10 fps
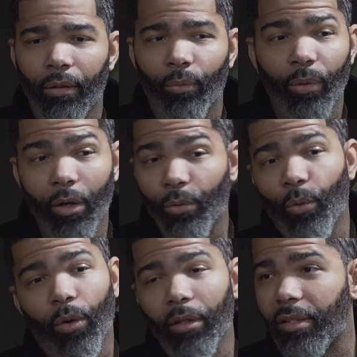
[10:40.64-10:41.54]
We know New
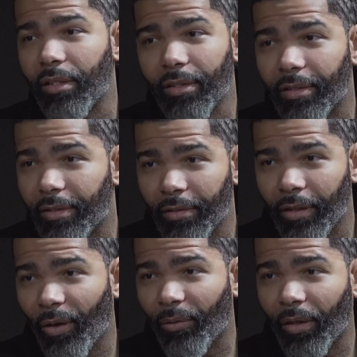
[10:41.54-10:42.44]
Orleans is,
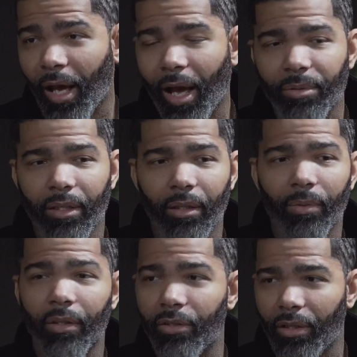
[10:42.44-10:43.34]
a hop,
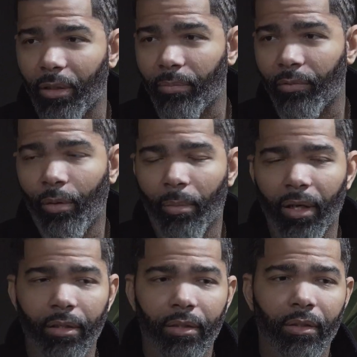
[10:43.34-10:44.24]
skip, and a jump from
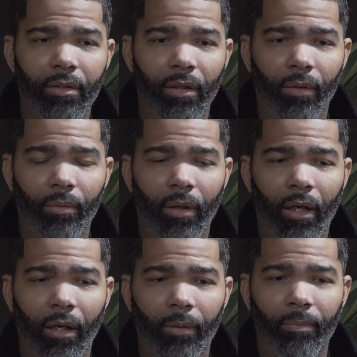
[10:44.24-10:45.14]
us. So
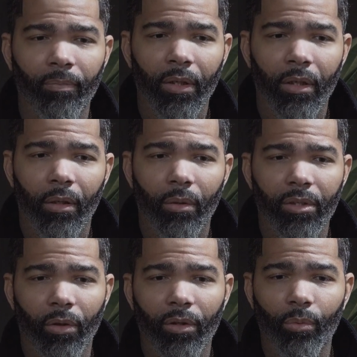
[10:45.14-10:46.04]

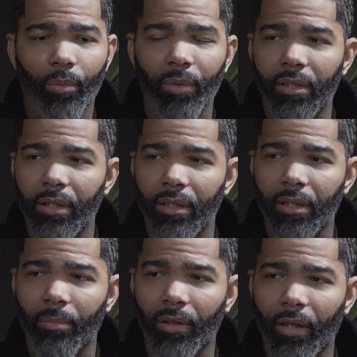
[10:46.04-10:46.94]
certainly when we see
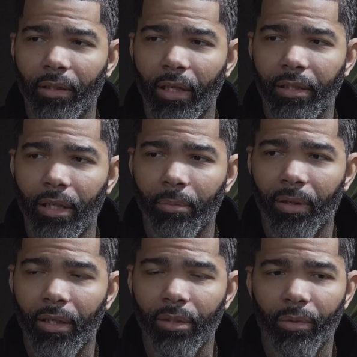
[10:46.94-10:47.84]
something like that take
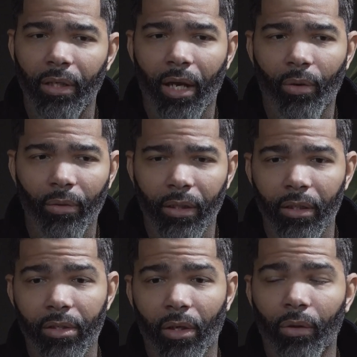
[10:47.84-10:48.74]
place, we're not only
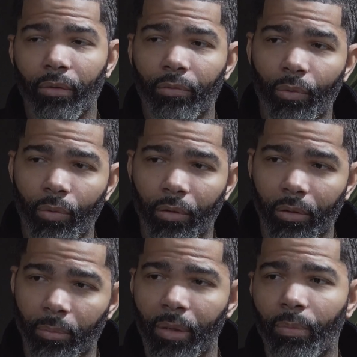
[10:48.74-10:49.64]
concerned for
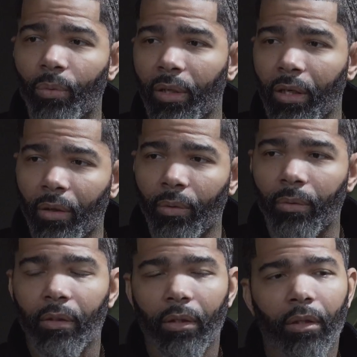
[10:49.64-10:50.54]
the people we know,
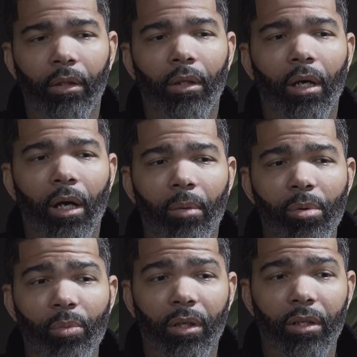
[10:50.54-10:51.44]

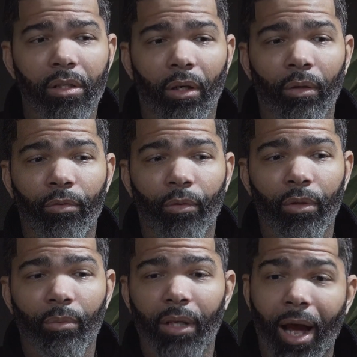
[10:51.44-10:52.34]
but we're concerned for
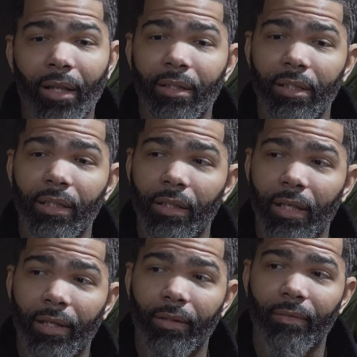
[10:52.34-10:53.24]
the reality
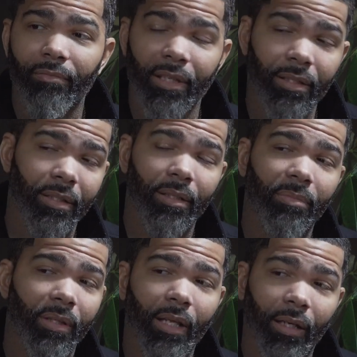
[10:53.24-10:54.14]
that this is
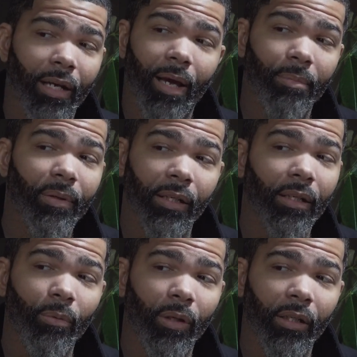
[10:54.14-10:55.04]
something that can happen
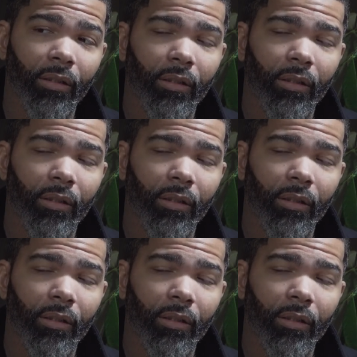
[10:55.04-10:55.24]
anywhere.